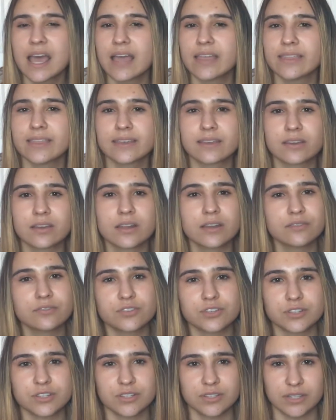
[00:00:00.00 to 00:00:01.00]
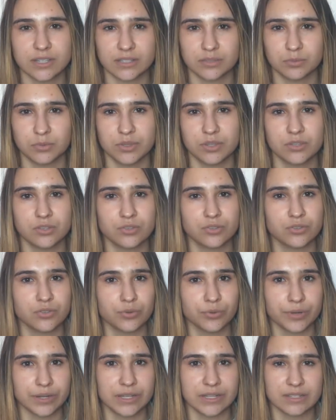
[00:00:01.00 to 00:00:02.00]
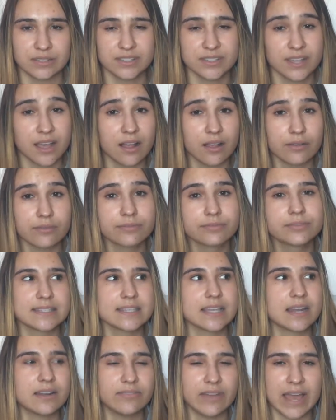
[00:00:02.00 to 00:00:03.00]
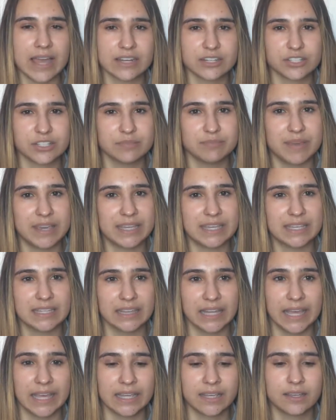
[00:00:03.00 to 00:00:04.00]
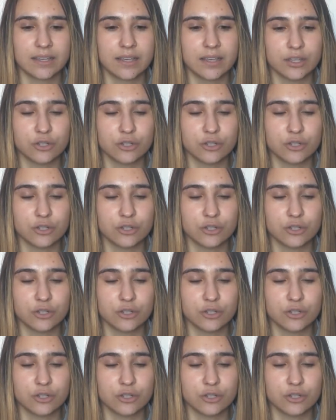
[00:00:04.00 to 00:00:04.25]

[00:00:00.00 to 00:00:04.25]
and they could have just stuck with the story itself instead of actually making like